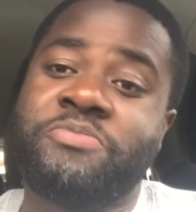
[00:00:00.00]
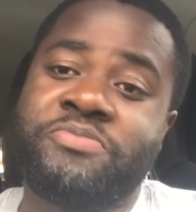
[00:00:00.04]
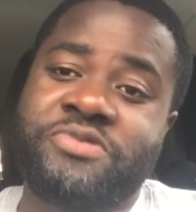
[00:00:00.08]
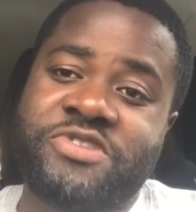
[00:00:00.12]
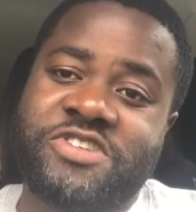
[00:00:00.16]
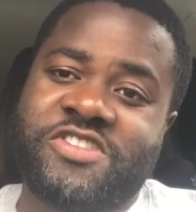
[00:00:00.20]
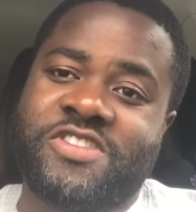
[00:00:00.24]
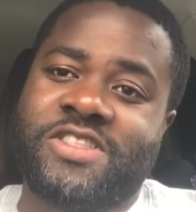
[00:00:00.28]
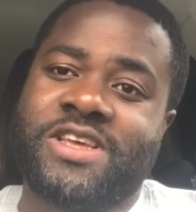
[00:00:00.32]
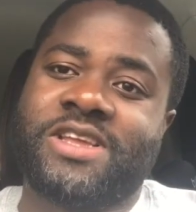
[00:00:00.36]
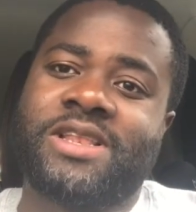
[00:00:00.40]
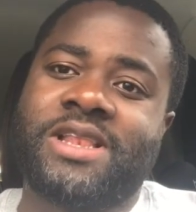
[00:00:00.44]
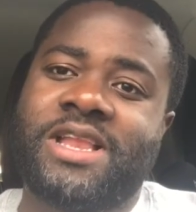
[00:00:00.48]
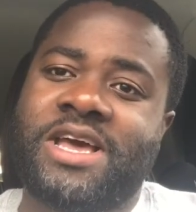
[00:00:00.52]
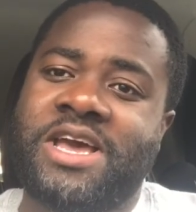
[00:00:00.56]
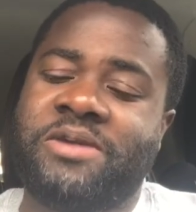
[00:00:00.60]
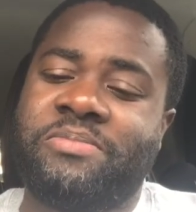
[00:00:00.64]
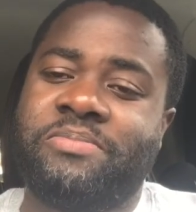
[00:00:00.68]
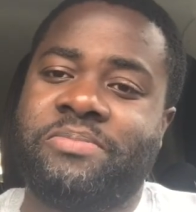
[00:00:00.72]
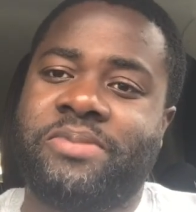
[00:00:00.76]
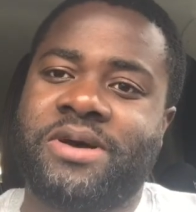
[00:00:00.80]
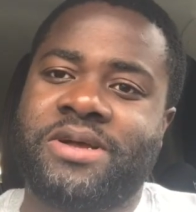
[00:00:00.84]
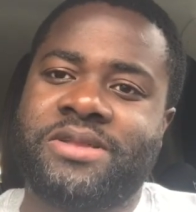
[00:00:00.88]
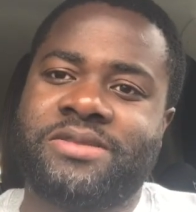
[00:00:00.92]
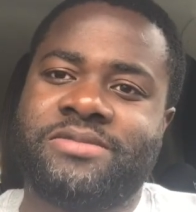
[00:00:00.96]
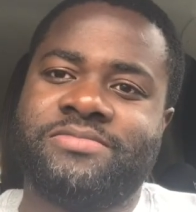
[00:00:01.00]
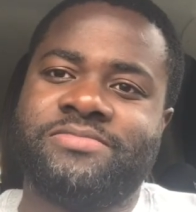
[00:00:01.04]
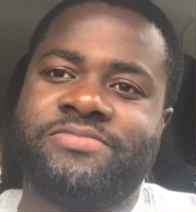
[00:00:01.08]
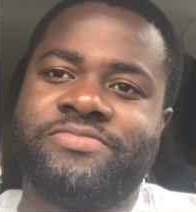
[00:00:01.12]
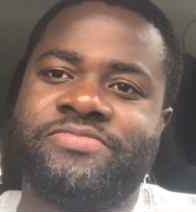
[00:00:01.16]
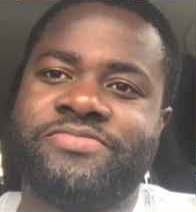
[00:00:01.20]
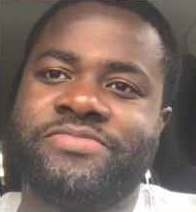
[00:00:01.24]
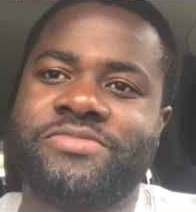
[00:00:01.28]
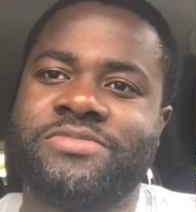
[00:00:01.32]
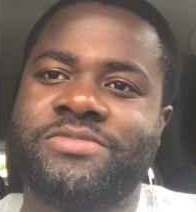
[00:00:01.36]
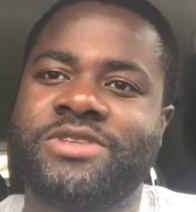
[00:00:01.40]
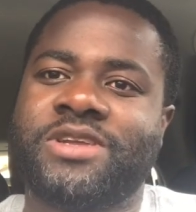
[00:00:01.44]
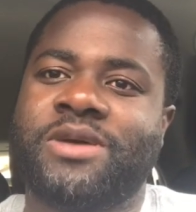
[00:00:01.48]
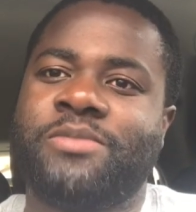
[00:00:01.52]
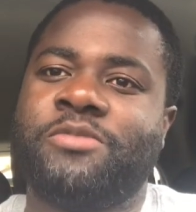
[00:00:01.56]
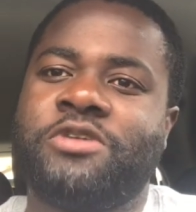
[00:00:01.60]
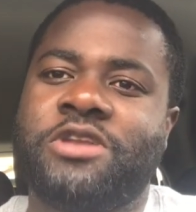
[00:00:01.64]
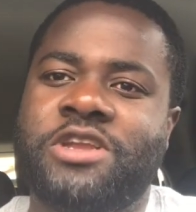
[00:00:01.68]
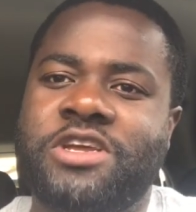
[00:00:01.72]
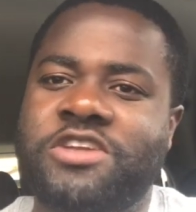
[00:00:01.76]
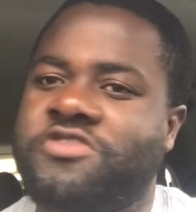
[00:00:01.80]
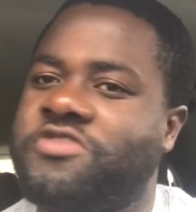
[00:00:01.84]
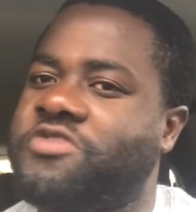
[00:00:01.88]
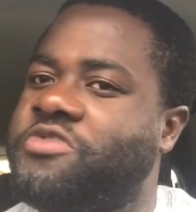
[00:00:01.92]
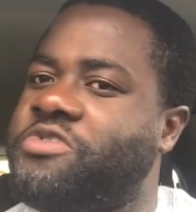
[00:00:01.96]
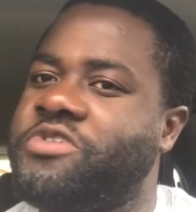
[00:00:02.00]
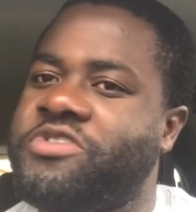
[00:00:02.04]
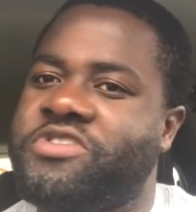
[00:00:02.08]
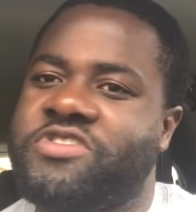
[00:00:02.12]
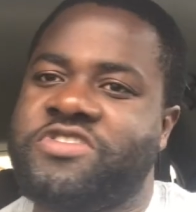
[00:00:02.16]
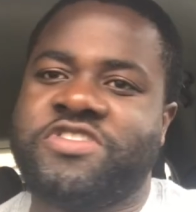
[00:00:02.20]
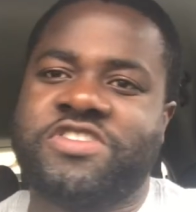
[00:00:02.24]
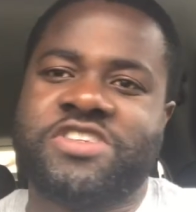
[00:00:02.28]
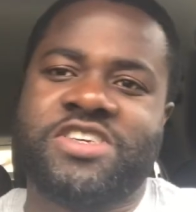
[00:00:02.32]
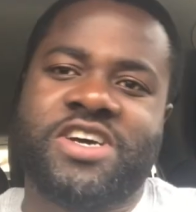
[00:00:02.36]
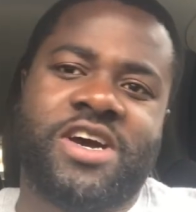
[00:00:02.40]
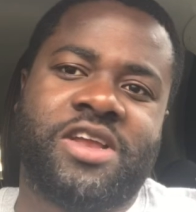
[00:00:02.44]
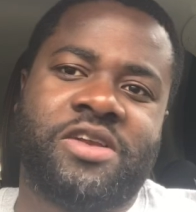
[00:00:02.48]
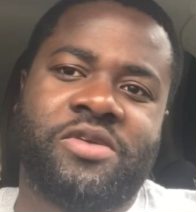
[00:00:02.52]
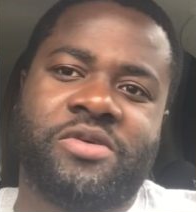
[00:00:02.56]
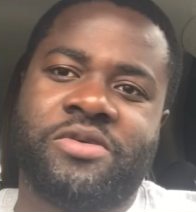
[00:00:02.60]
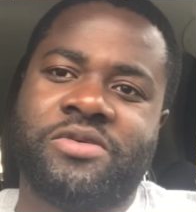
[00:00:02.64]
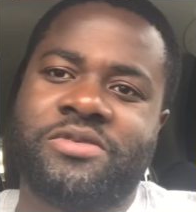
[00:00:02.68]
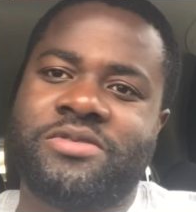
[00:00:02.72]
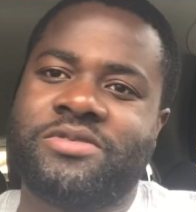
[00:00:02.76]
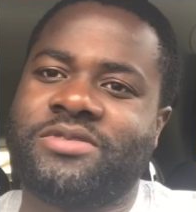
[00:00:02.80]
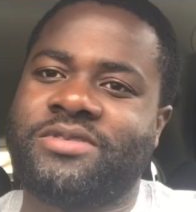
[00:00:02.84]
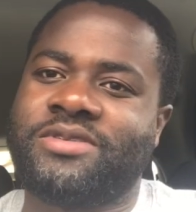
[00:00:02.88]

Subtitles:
that like button. Come on, let's grow this channel.